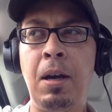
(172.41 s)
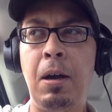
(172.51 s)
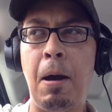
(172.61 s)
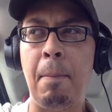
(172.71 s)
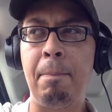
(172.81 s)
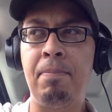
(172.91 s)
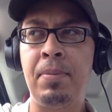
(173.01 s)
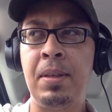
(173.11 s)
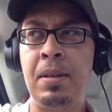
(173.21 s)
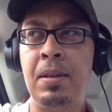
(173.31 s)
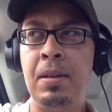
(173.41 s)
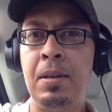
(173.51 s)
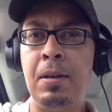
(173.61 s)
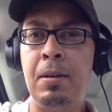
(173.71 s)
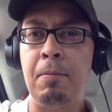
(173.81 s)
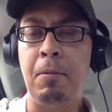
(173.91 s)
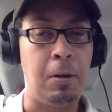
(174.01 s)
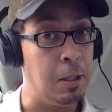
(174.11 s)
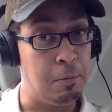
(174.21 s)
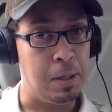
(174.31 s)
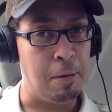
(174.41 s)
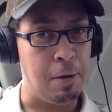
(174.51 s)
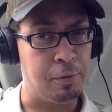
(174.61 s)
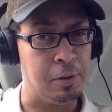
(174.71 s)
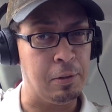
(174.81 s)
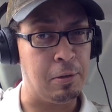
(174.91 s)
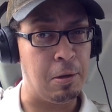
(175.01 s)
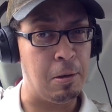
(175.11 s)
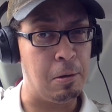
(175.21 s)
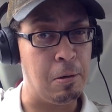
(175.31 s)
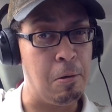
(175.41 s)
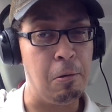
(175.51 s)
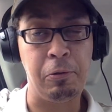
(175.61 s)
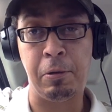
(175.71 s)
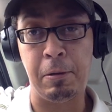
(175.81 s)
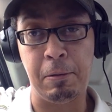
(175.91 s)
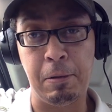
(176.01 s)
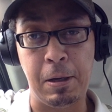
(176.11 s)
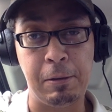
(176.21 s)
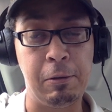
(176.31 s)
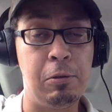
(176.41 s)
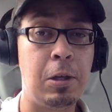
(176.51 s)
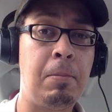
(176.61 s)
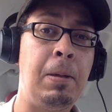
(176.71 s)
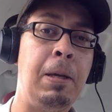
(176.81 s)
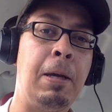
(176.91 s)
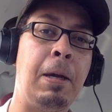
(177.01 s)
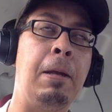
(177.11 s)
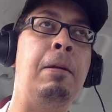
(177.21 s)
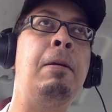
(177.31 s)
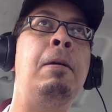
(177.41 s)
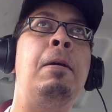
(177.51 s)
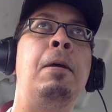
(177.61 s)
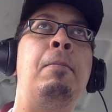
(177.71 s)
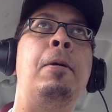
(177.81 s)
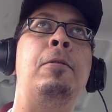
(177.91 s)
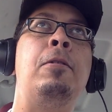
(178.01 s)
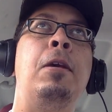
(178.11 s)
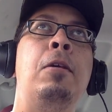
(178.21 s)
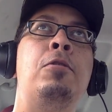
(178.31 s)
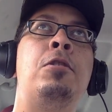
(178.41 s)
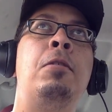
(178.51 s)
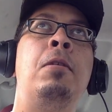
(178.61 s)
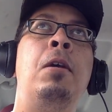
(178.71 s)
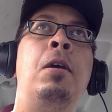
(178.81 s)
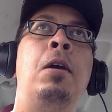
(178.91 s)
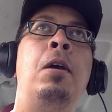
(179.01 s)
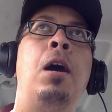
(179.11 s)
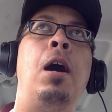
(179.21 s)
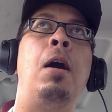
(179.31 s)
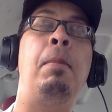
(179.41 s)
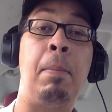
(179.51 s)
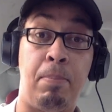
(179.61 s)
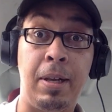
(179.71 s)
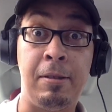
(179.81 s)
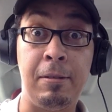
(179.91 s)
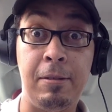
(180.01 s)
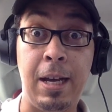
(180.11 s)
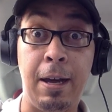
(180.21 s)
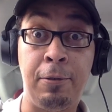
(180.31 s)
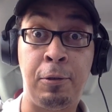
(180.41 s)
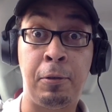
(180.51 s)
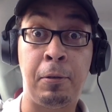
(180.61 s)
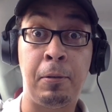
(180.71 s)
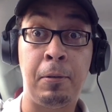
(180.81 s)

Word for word: Um, not only do we get references to Holocaust and Nazi Germany and persecution, uh, implicit deaths,